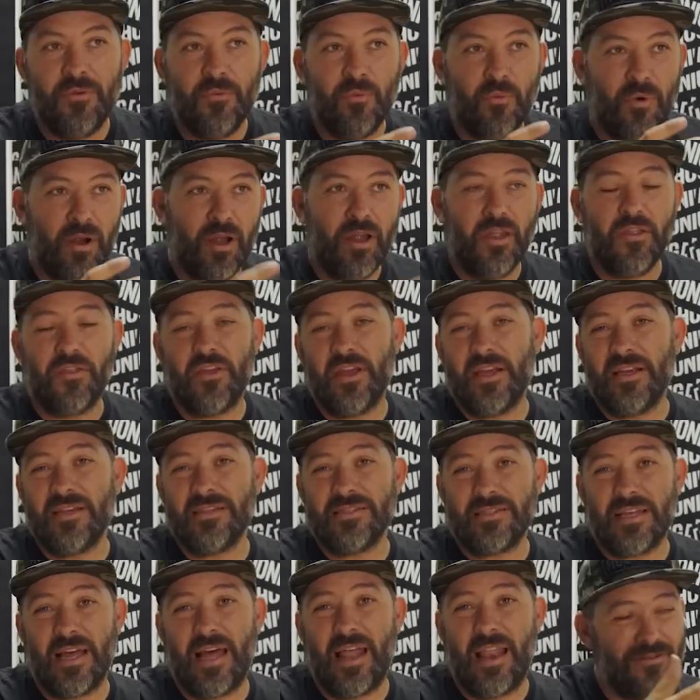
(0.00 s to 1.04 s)
One of the things
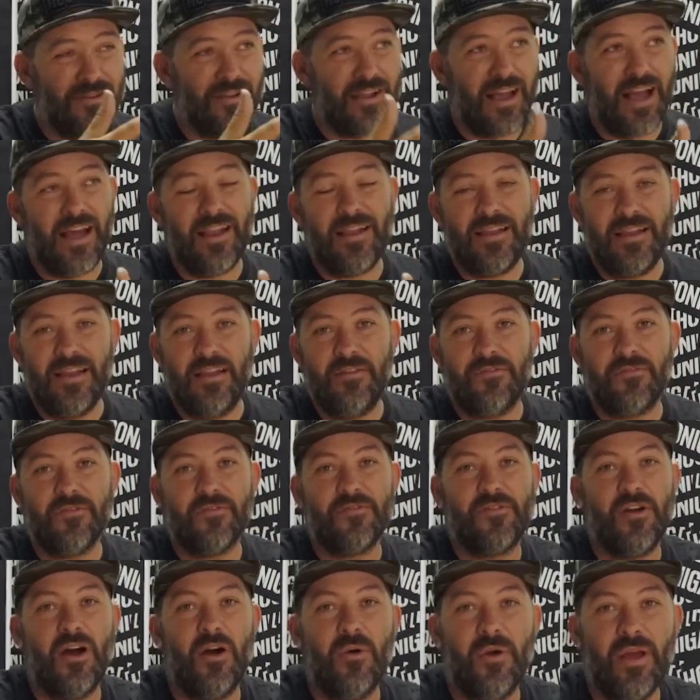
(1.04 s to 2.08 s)
that you kind of need for
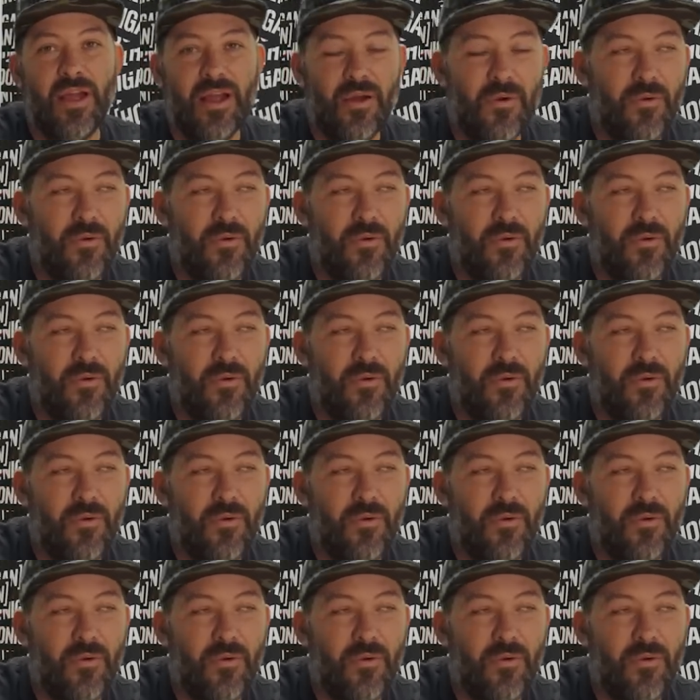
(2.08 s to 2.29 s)
towing